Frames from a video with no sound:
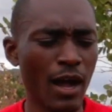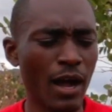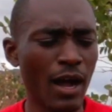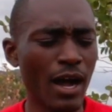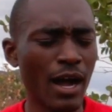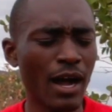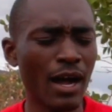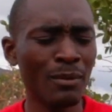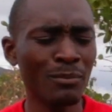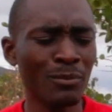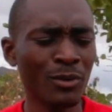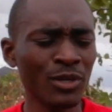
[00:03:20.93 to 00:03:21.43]

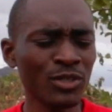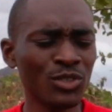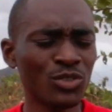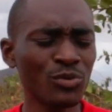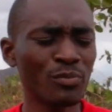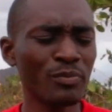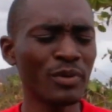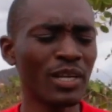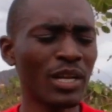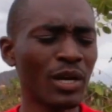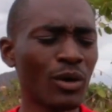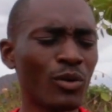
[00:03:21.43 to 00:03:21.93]
I'm going to
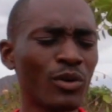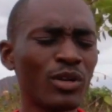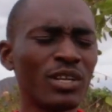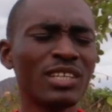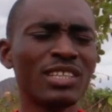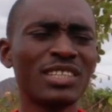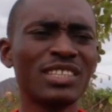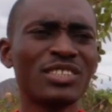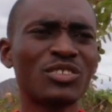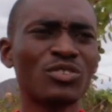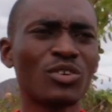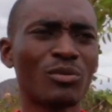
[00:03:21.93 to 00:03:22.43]
be recording
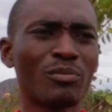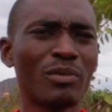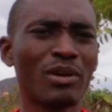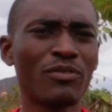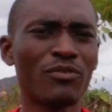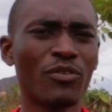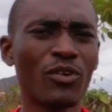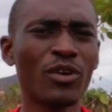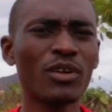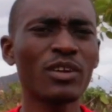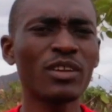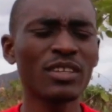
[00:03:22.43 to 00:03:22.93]
this on my
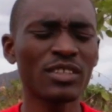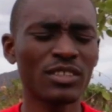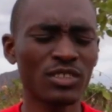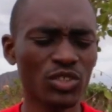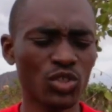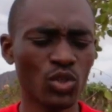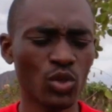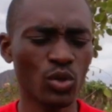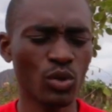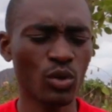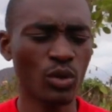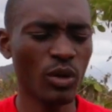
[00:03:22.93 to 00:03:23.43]
phone.
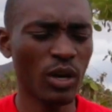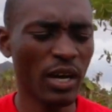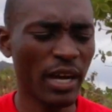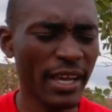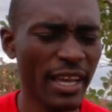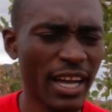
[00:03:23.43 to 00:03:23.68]
So I